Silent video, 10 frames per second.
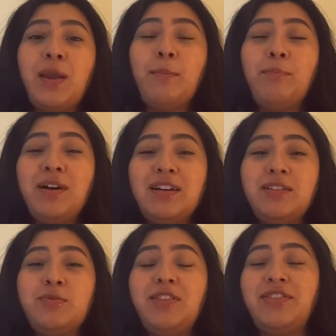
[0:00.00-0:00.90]

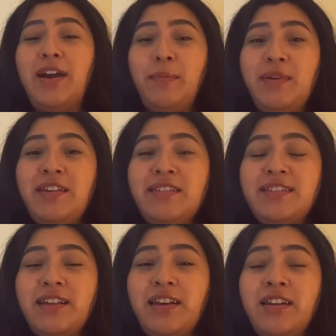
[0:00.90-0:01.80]
But with that being
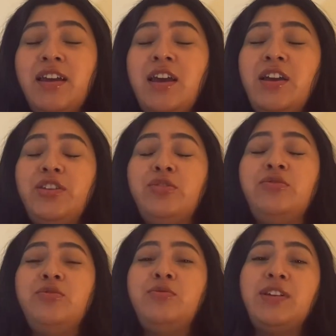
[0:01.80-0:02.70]
said, you
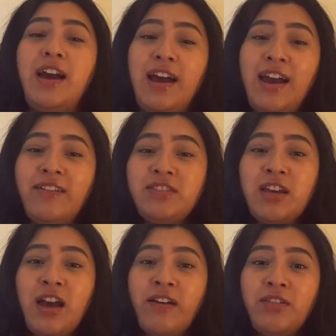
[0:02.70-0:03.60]
do not have to
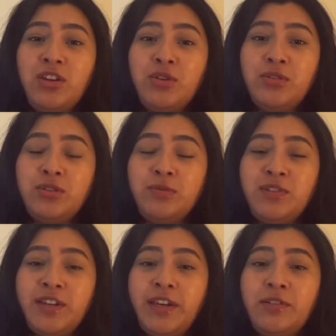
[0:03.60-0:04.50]
have a YouTube
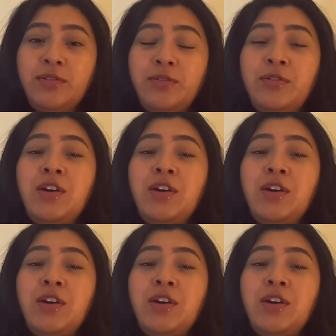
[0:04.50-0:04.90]
channel.